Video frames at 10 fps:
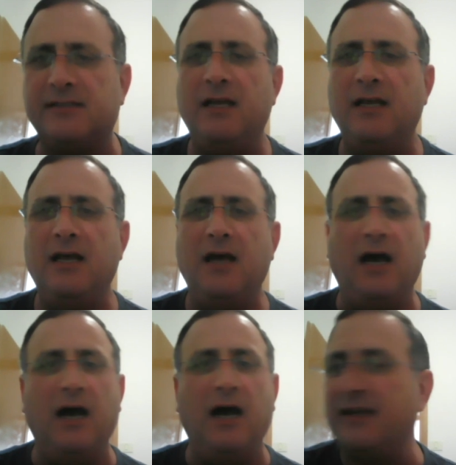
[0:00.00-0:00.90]
I
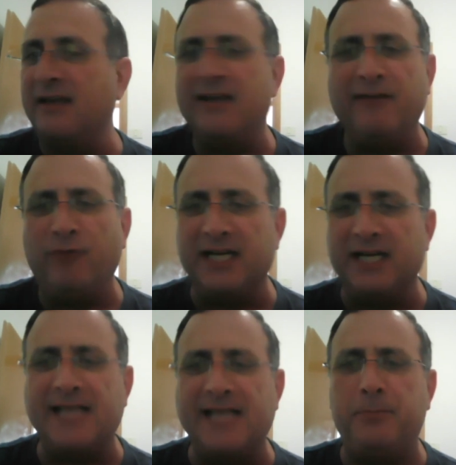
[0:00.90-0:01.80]
can give one
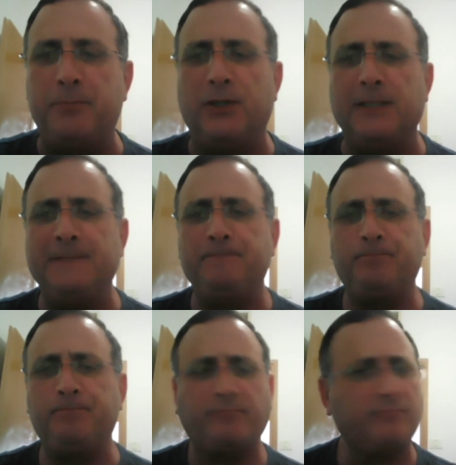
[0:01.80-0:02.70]
example,
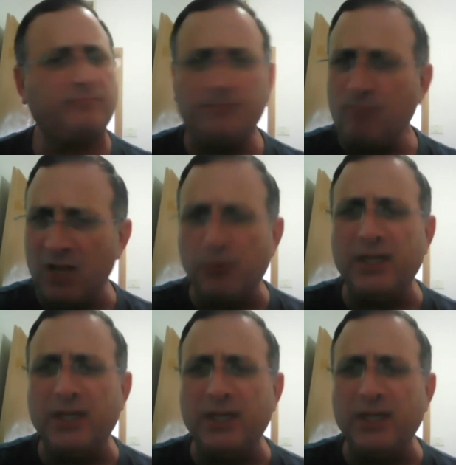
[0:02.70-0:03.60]
a really
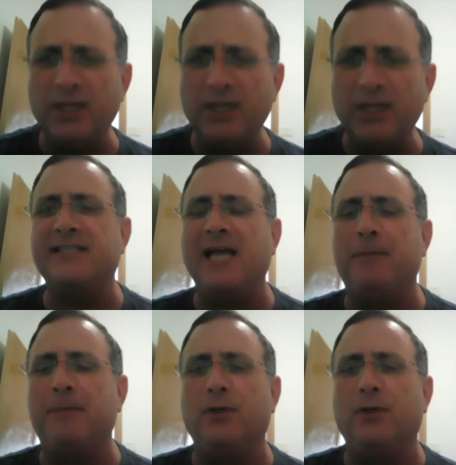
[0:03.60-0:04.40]
important example. Sure.